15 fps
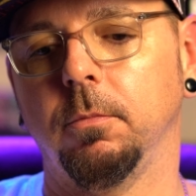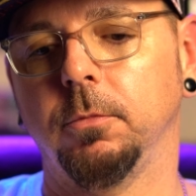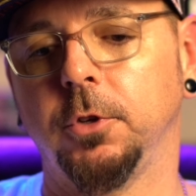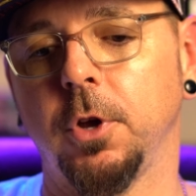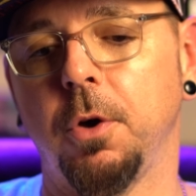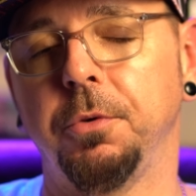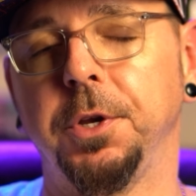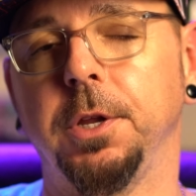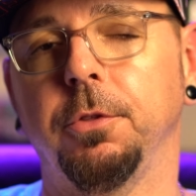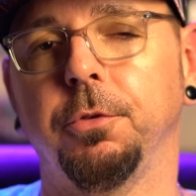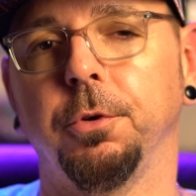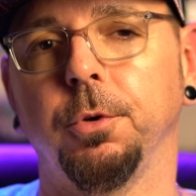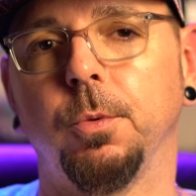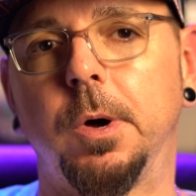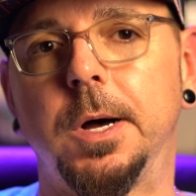Tony
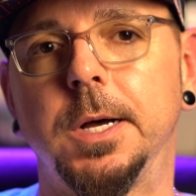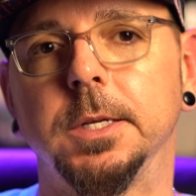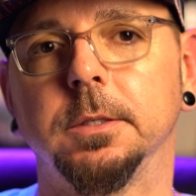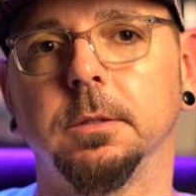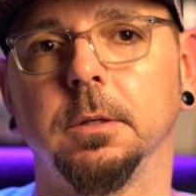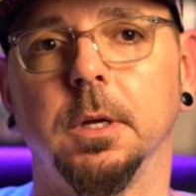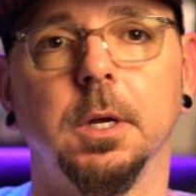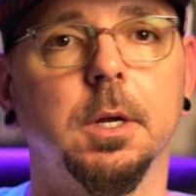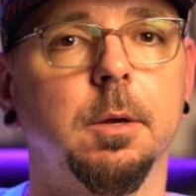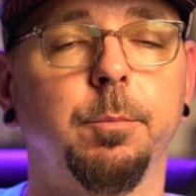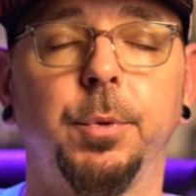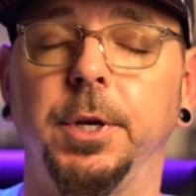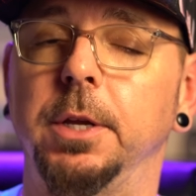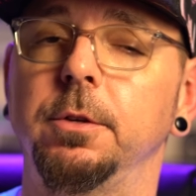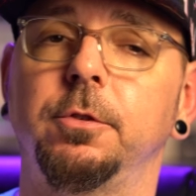through WOS,
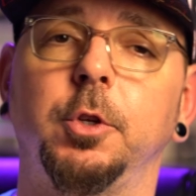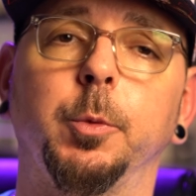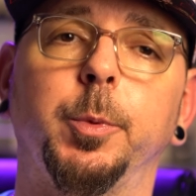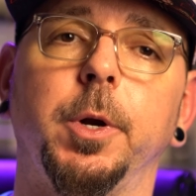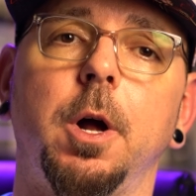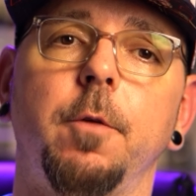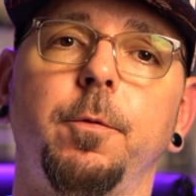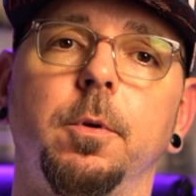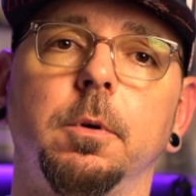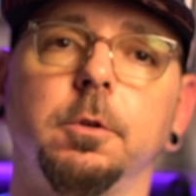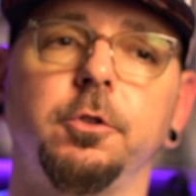but he's super helpful.